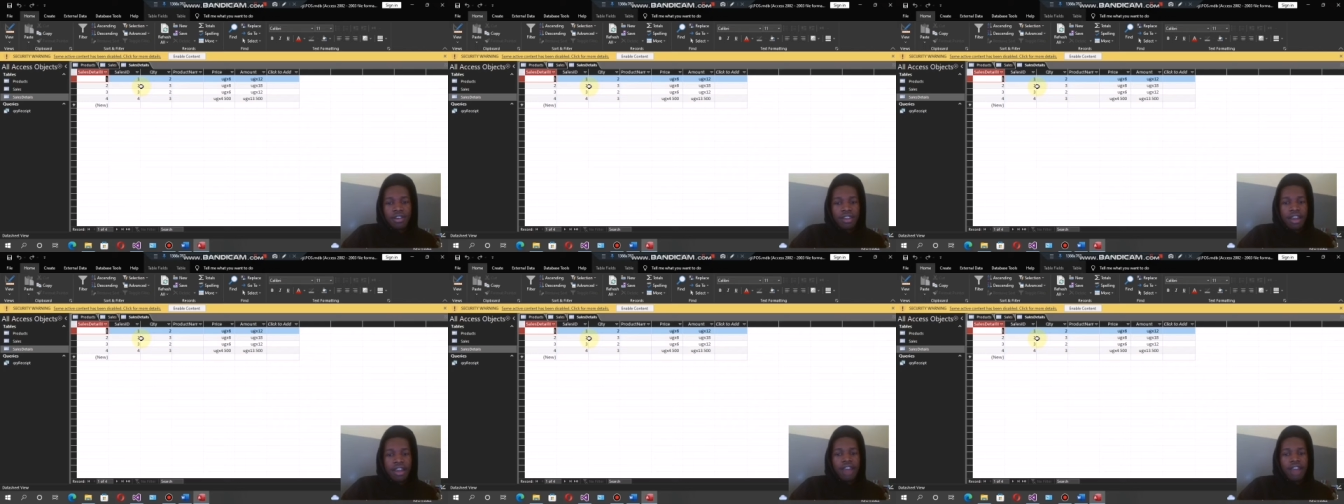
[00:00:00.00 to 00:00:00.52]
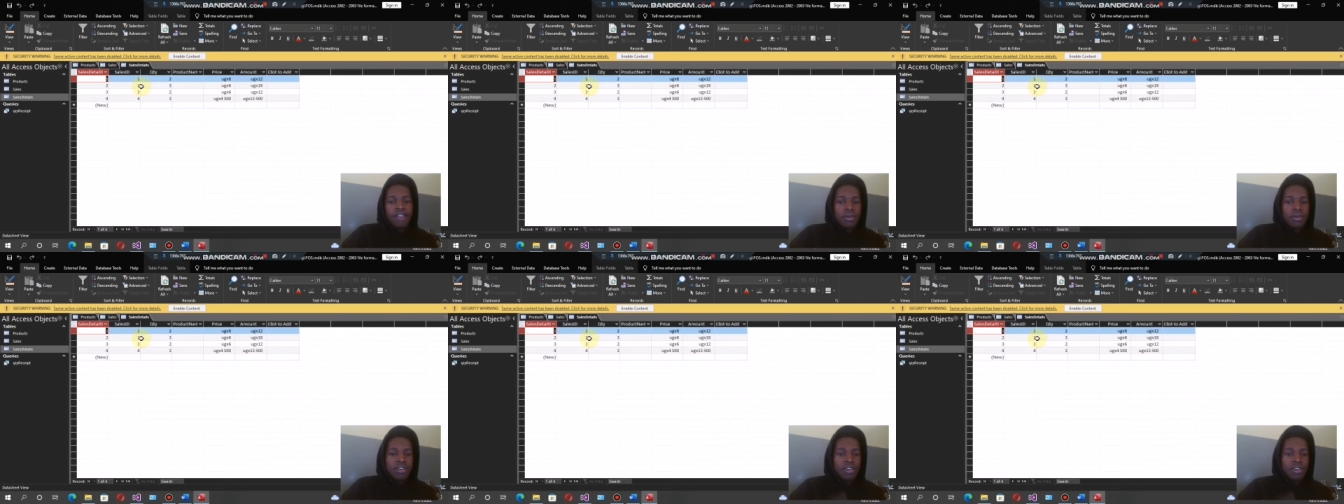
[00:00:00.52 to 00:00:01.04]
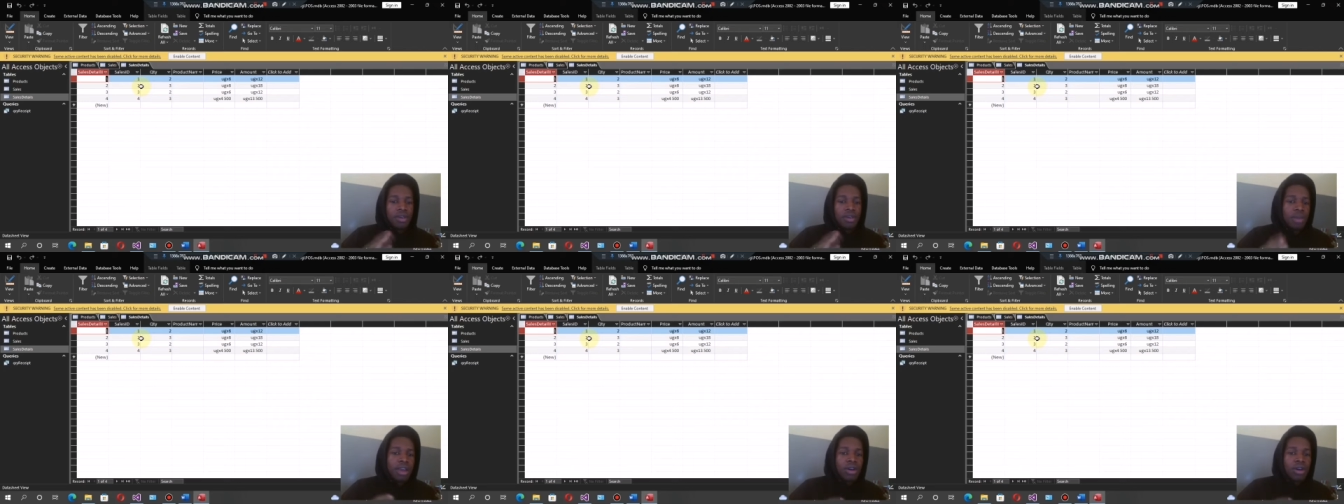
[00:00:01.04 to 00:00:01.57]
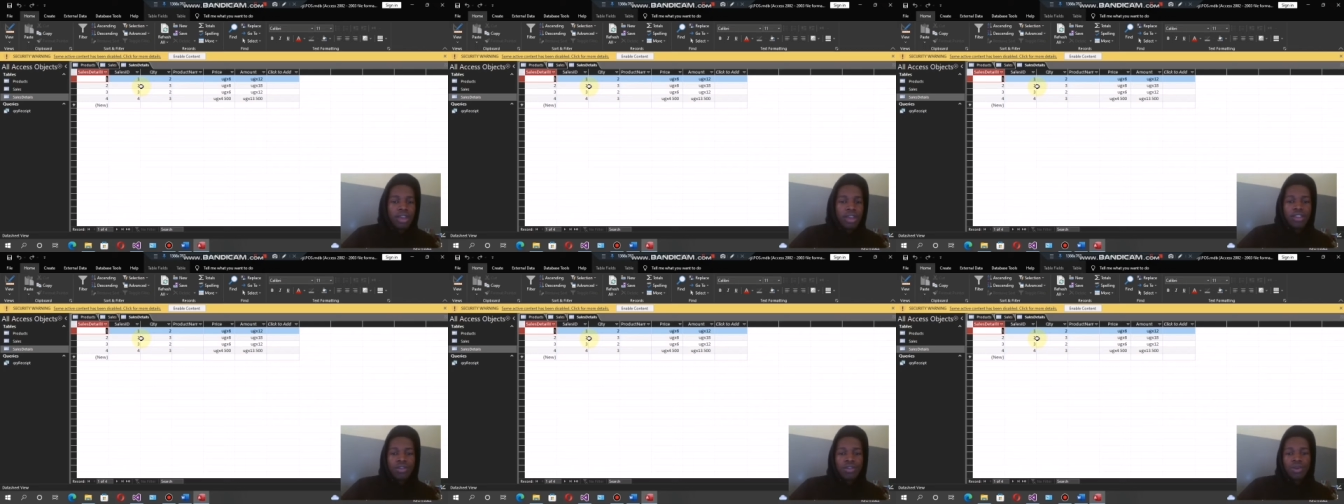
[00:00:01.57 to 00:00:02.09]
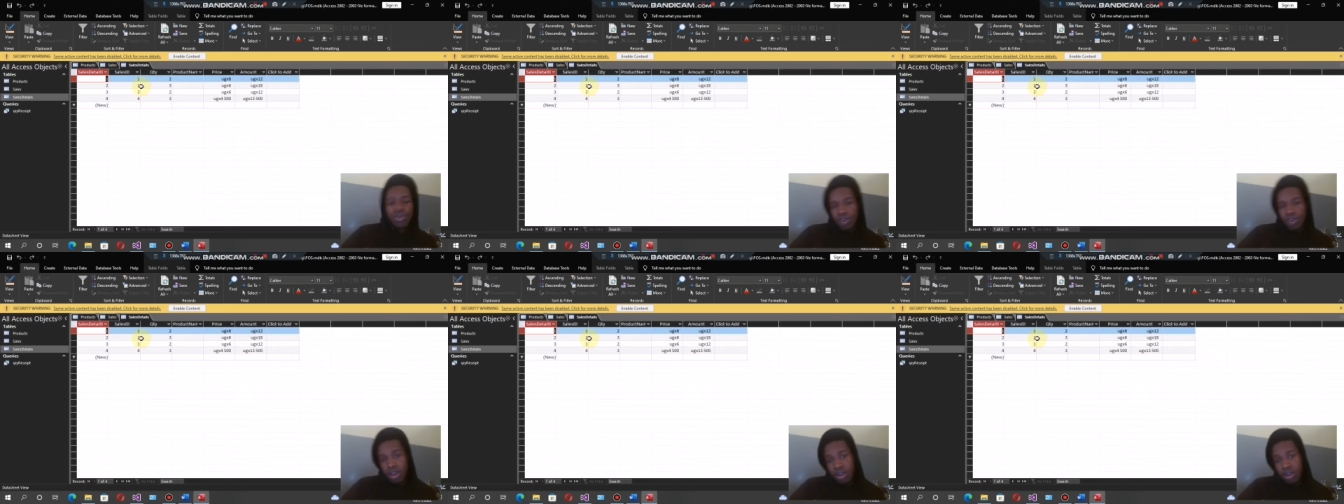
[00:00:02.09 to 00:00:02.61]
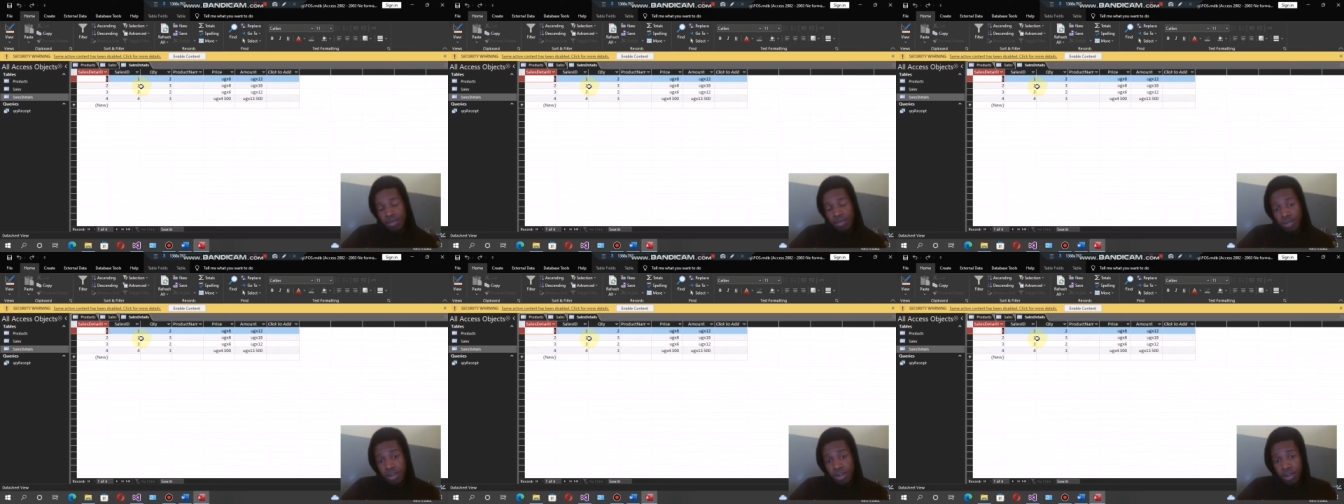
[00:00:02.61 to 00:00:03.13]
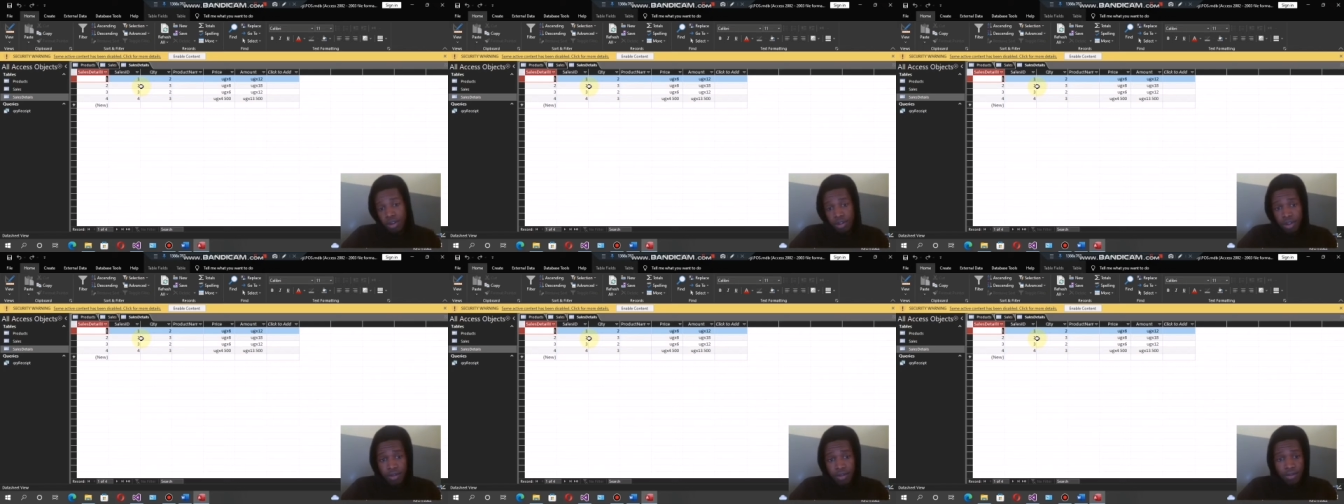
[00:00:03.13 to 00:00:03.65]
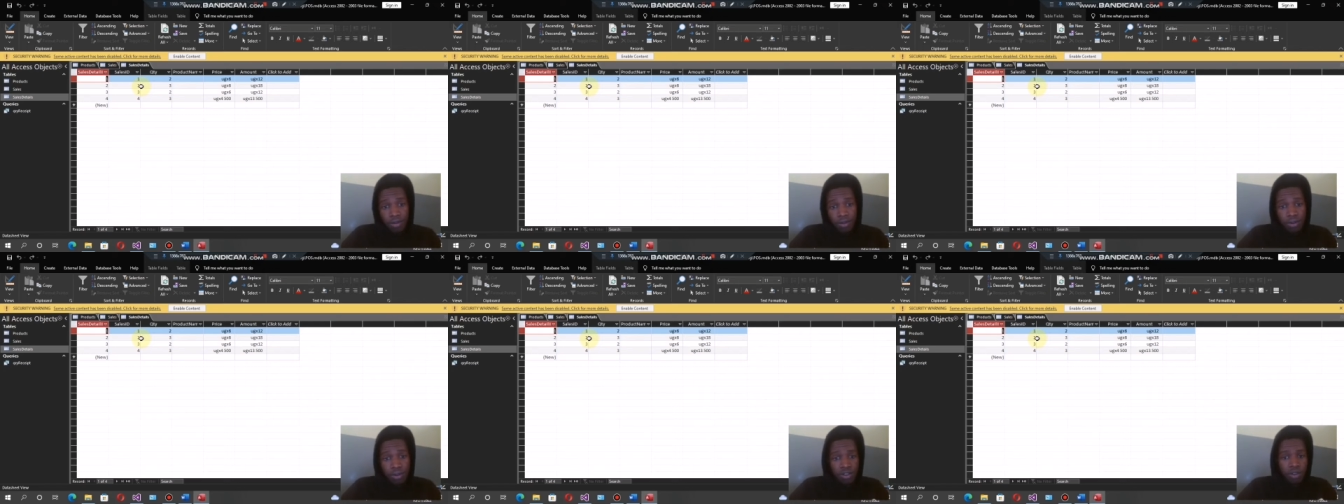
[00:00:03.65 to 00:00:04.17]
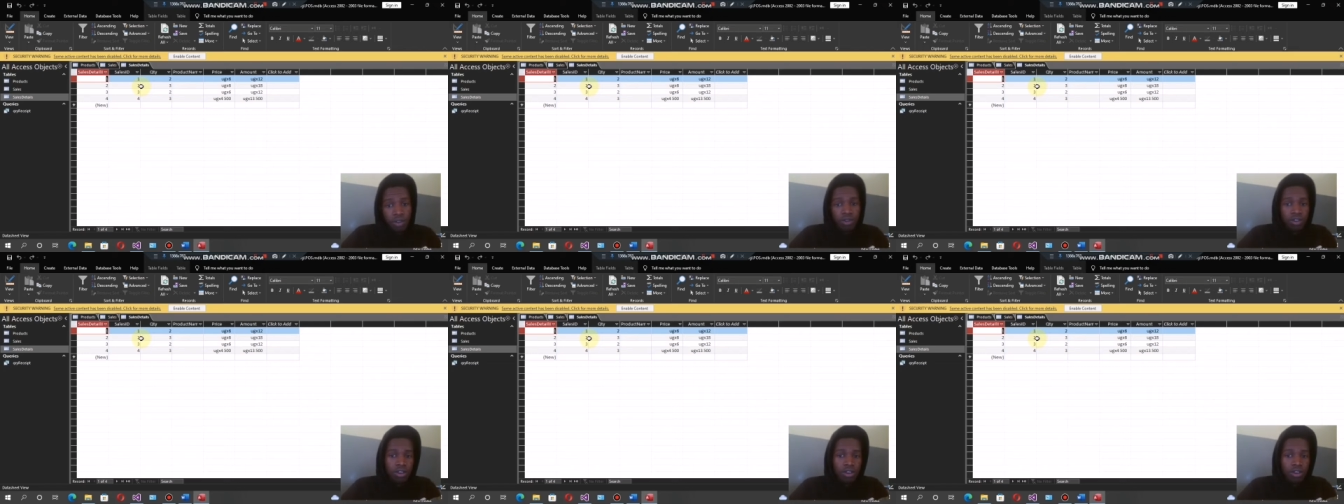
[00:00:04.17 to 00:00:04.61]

As I was showing my colleagues, we tried to put a few cells,